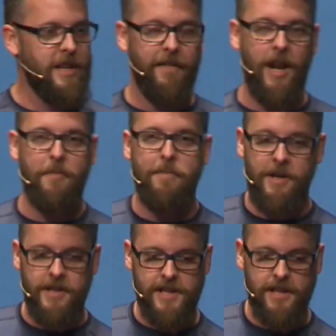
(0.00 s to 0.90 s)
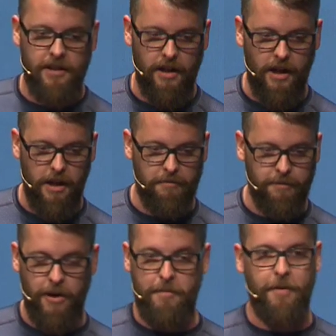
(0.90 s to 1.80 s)
developers um,
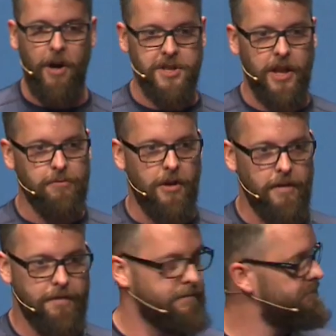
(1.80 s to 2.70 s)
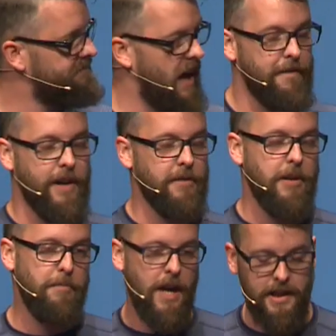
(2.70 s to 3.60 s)
for a project worth five
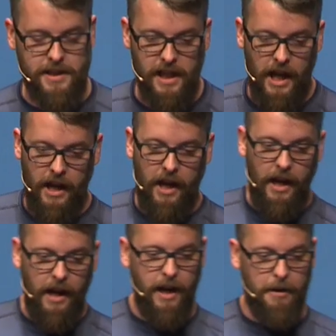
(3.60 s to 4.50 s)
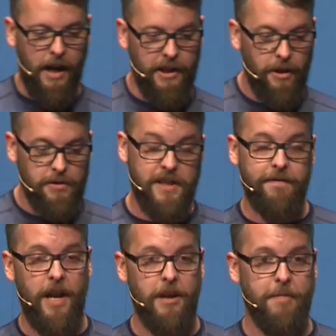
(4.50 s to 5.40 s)
hundred bucks. Um, and those
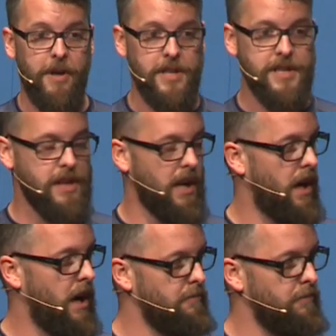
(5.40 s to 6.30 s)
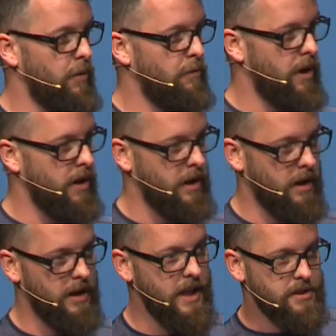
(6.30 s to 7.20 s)
developers um, were
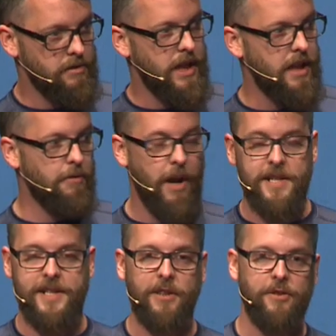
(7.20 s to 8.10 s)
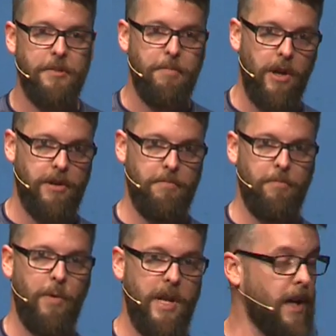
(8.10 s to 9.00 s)
literally racing to the bottom
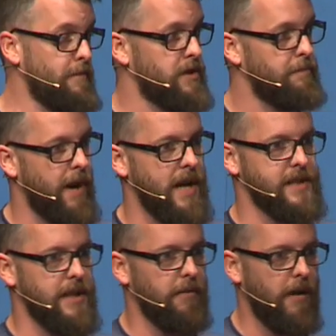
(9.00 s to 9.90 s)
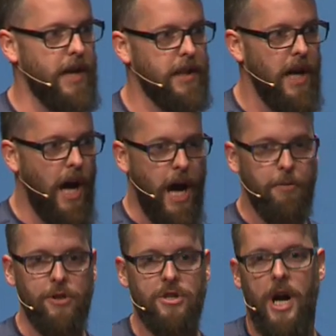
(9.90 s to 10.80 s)
when it comes to pricing, right? I
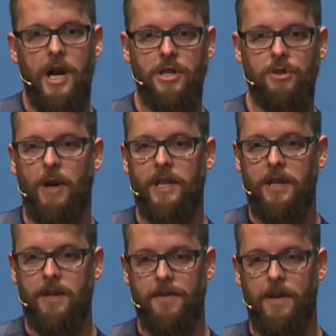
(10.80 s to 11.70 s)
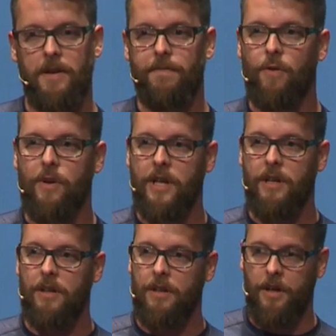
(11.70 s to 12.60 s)
would charge twenty, thirty, forty
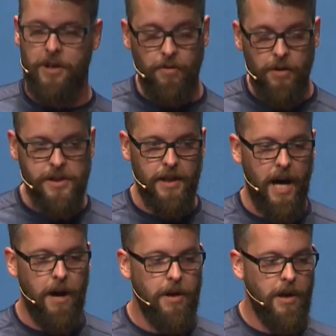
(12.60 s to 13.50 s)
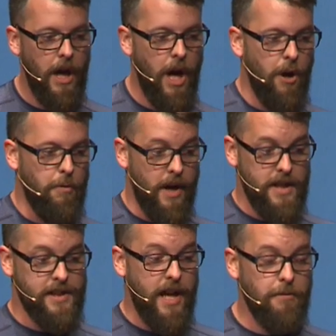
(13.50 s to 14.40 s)
uh, euros an hour,
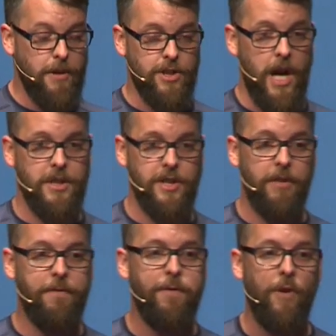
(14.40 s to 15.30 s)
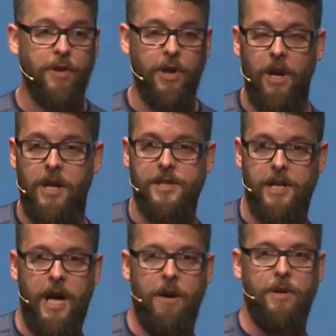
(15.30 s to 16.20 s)
whereas they were charging four dollars
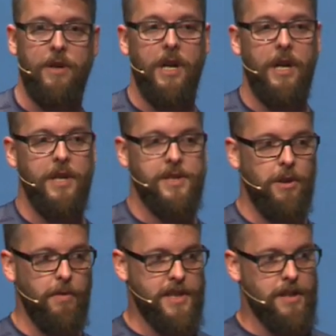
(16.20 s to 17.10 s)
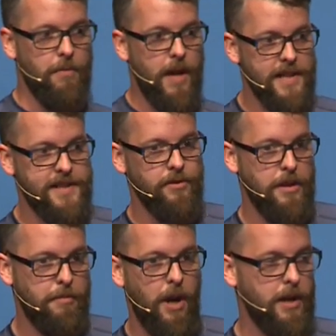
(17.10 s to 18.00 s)
an hour. So it's a race to the
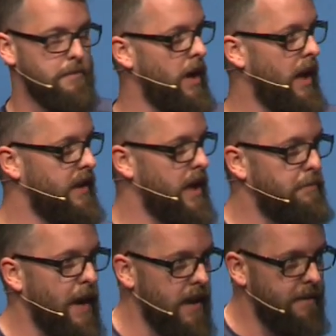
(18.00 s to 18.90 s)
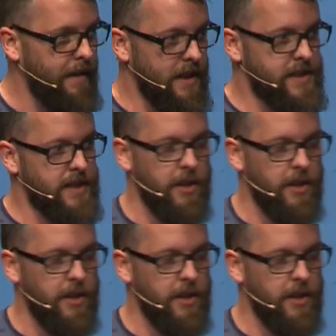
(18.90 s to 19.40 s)
bottom that benefits